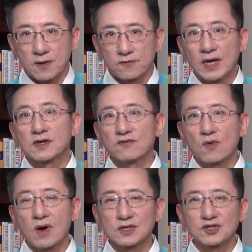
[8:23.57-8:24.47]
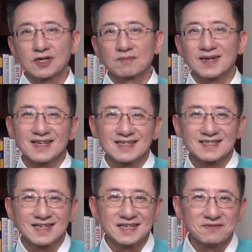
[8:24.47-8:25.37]
Thank you for watching.
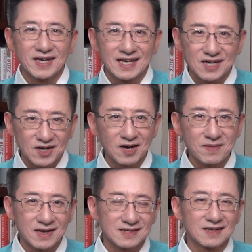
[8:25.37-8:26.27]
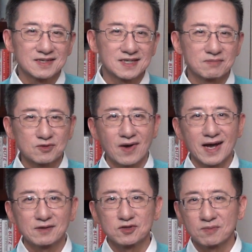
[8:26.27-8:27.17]
Please leave a comment and
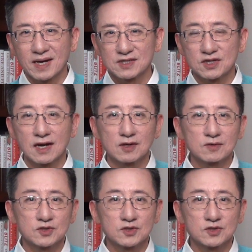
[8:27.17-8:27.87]
subscribe to my channel.